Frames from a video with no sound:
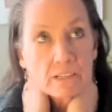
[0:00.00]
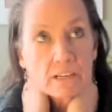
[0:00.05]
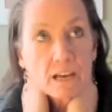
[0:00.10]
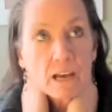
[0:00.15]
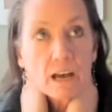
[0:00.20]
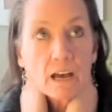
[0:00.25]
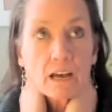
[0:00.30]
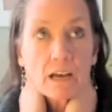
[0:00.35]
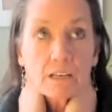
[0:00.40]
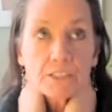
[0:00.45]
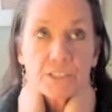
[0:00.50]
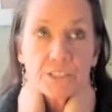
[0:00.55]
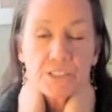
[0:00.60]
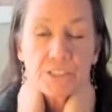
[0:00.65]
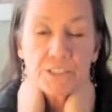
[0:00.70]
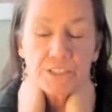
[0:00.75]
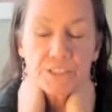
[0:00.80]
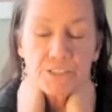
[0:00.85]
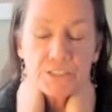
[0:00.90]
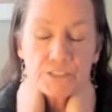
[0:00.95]
a
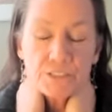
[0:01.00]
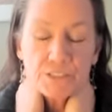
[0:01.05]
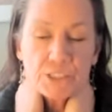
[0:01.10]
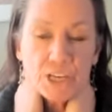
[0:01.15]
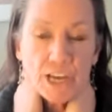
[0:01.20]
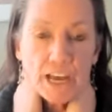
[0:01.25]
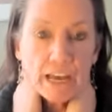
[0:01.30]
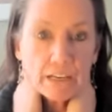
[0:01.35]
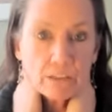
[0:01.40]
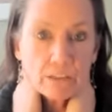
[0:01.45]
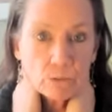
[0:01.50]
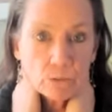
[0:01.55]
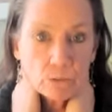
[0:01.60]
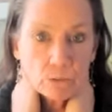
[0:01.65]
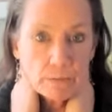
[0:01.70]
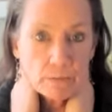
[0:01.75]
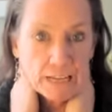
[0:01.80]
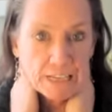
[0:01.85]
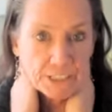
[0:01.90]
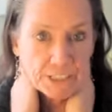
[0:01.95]
general
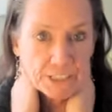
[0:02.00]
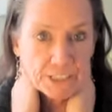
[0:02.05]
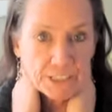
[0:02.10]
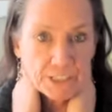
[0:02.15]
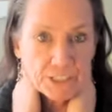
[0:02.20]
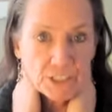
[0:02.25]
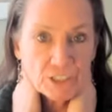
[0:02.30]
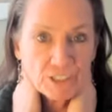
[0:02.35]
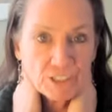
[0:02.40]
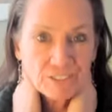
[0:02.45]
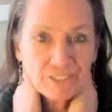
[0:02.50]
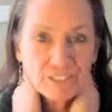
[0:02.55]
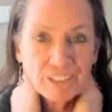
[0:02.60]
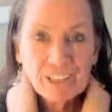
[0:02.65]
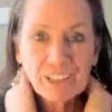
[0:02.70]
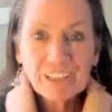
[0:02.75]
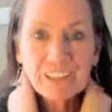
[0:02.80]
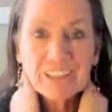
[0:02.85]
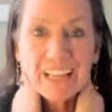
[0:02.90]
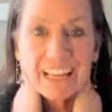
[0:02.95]
message of
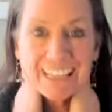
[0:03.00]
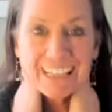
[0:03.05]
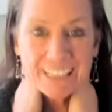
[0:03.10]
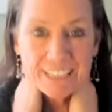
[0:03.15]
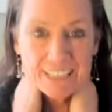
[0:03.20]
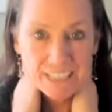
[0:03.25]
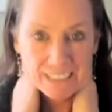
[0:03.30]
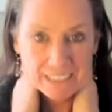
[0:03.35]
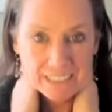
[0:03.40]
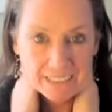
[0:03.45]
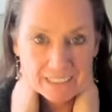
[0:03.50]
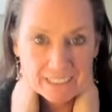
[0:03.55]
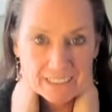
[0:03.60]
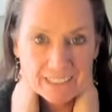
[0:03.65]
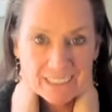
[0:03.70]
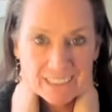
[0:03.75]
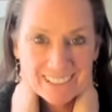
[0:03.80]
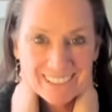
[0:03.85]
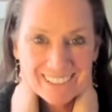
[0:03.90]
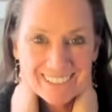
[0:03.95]
lightening,
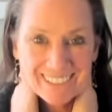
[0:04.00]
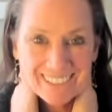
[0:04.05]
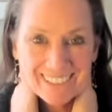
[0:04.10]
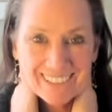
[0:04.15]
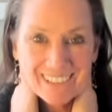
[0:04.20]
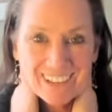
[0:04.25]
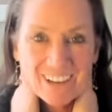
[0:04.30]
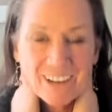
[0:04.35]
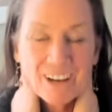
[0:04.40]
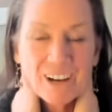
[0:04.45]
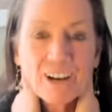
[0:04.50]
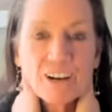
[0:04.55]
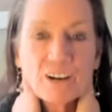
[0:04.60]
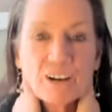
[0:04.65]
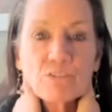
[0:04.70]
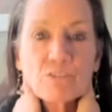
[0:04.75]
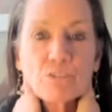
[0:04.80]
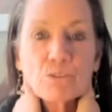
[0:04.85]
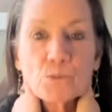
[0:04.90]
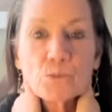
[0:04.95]

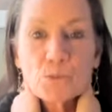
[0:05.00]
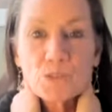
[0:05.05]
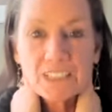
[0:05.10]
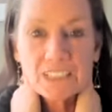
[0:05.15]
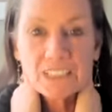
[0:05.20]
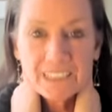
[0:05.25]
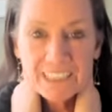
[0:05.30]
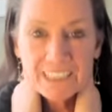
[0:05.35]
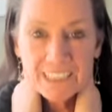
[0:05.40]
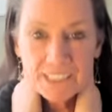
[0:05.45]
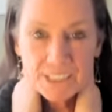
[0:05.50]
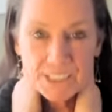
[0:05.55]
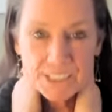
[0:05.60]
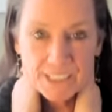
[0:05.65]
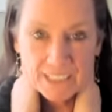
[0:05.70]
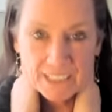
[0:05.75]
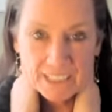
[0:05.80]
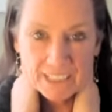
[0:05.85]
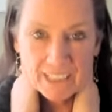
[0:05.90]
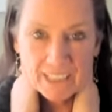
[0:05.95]
of
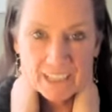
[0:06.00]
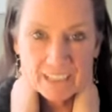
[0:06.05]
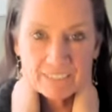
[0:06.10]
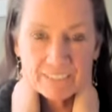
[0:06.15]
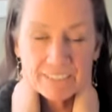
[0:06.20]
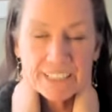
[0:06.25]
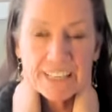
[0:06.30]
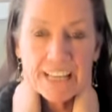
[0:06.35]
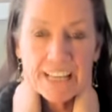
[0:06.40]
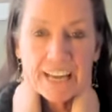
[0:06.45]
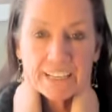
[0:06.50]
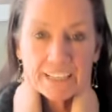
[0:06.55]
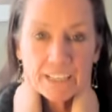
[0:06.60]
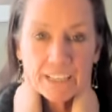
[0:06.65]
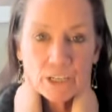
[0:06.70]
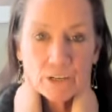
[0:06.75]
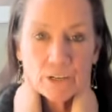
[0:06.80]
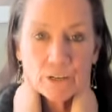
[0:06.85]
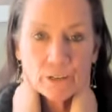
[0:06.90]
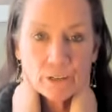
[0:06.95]
releasing, of
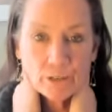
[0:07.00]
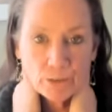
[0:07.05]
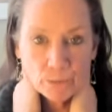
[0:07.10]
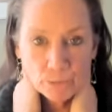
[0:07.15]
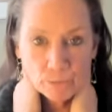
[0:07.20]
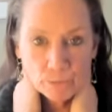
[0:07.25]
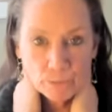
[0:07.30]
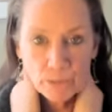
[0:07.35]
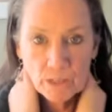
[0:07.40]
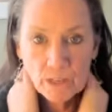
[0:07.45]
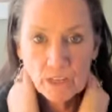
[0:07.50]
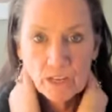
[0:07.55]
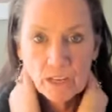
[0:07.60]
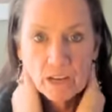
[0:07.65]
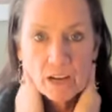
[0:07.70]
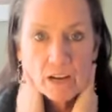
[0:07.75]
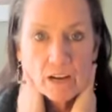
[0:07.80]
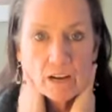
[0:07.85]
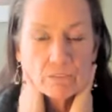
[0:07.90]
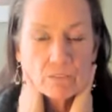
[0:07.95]
letting go
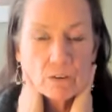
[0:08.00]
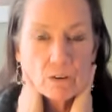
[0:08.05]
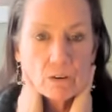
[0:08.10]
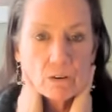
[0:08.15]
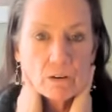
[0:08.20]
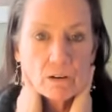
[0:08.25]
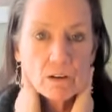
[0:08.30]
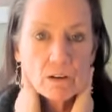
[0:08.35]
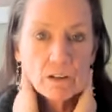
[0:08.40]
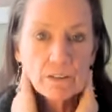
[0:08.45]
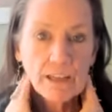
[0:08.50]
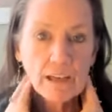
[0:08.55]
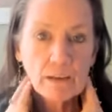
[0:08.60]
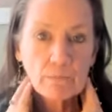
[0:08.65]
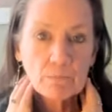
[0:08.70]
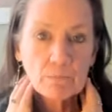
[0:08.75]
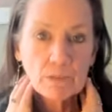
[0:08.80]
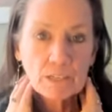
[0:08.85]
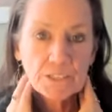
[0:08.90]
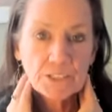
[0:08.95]
of all
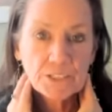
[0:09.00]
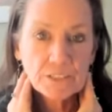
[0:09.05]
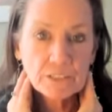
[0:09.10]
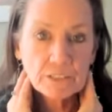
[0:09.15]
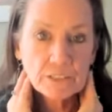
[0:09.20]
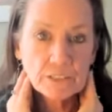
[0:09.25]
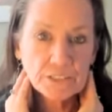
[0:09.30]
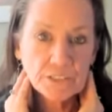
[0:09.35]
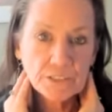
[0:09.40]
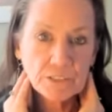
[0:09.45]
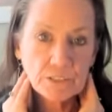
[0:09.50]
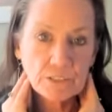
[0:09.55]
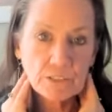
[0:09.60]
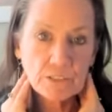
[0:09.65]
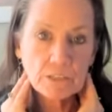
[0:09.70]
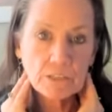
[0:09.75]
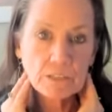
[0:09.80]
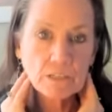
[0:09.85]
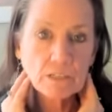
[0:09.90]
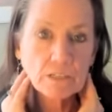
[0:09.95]
that musculature.
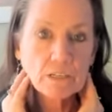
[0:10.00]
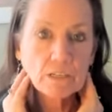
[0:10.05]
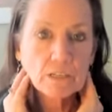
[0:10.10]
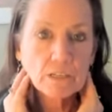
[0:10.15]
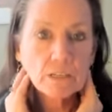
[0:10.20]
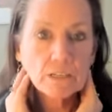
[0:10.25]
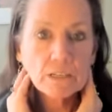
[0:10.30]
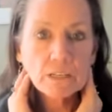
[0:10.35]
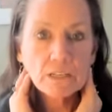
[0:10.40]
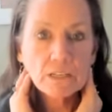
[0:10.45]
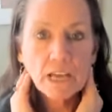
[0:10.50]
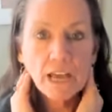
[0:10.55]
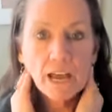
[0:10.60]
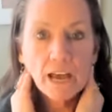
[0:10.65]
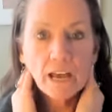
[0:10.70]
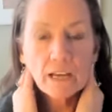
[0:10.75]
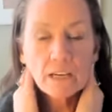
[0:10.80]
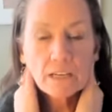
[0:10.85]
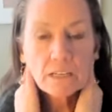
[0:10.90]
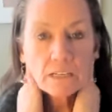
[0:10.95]

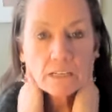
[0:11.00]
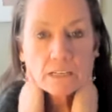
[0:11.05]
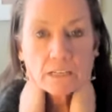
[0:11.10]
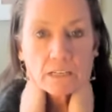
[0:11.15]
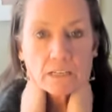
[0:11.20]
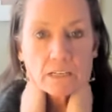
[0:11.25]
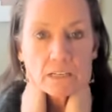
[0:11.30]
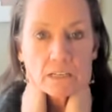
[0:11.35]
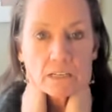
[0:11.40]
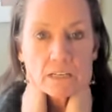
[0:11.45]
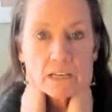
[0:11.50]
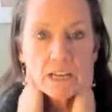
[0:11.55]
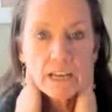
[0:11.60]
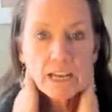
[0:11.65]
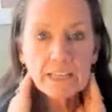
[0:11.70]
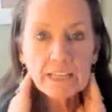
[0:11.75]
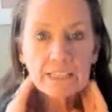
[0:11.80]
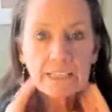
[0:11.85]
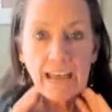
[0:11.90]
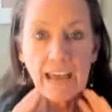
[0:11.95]
Yeah.
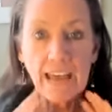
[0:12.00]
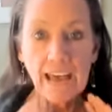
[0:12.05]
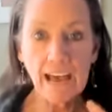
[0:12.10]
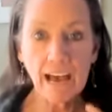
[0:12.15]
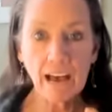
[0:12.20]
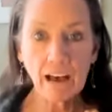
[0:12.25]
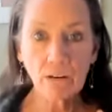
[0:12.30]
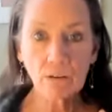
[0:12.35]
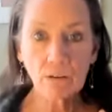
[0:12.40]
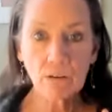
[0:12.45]
Now,